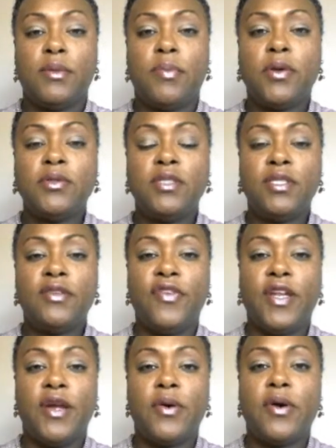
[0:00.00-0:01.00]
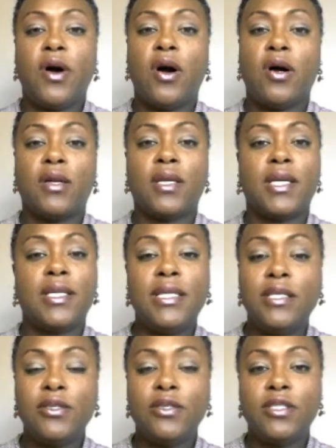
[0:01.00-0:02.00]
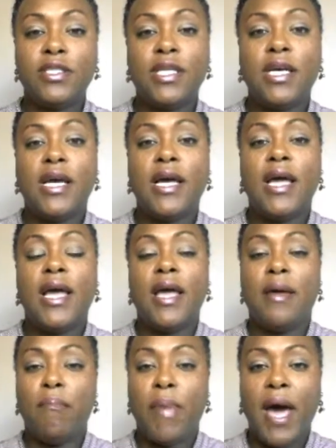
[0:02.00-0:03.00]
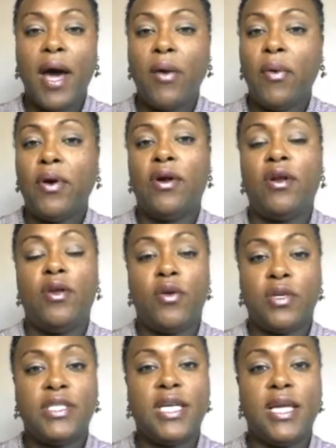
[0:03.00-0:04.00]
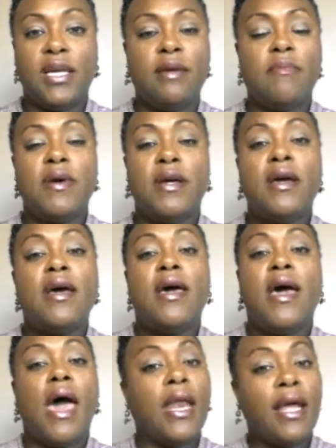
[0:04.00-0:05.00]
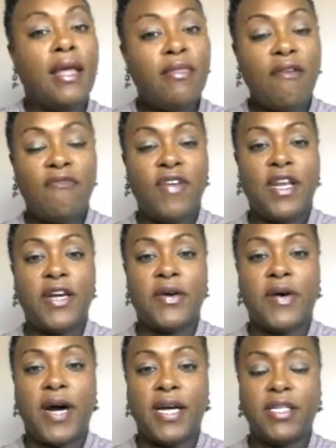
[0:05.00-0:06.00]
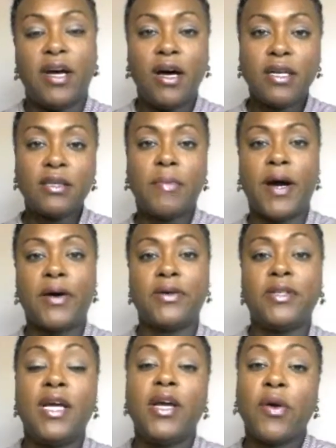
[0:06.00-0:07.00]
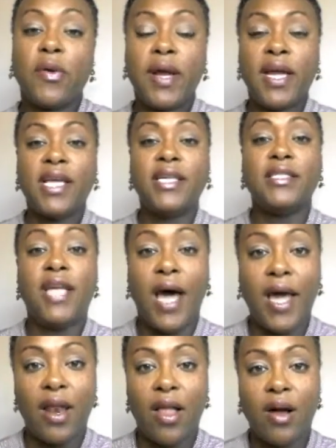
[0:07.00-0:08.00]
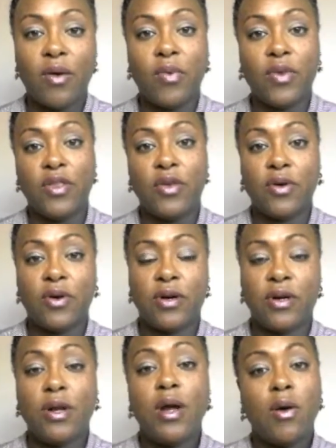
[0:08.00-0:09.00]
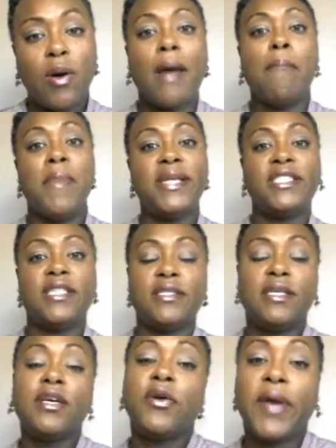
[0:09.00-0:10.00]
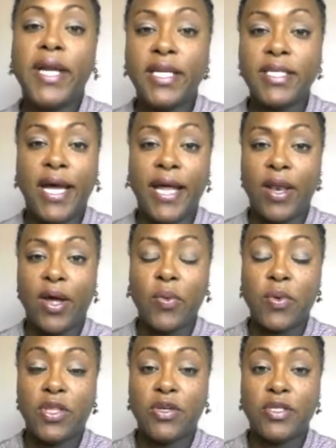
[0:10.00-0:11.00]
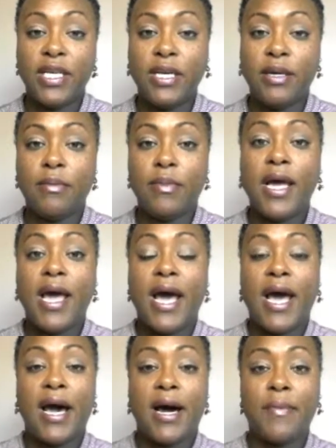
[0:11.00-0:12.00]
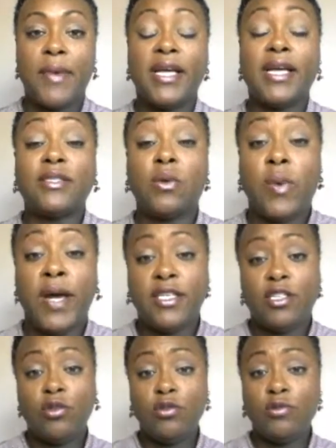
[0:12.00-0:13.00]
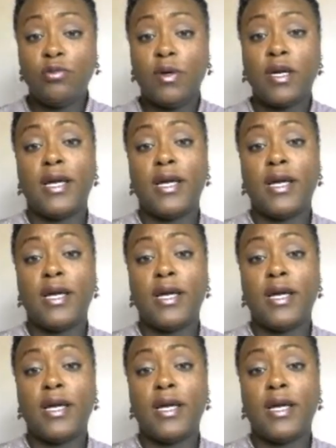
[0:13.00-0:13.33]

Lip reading: posted a video called Leaders Empower Your Team. And in that video, I talked about creating dialogue with I mentioned creating dialogue with your team as a way to